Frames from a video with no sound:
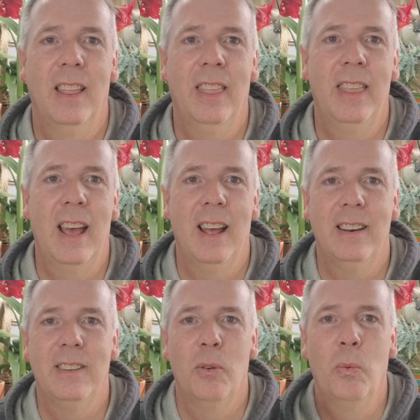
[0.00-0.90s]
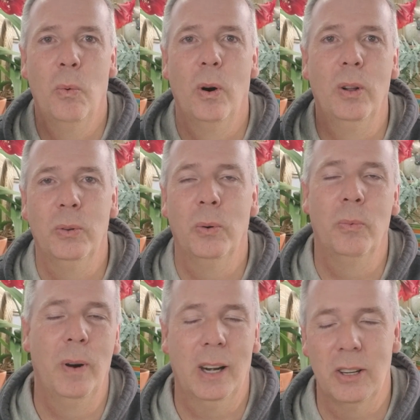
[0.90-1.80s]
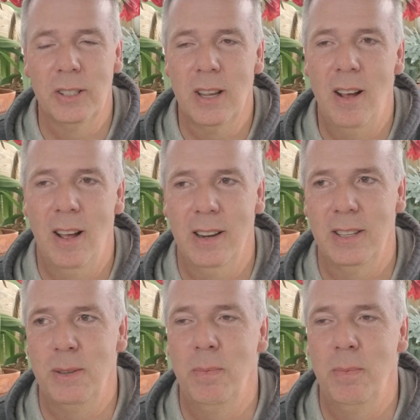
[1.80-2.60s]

that world record's hottest.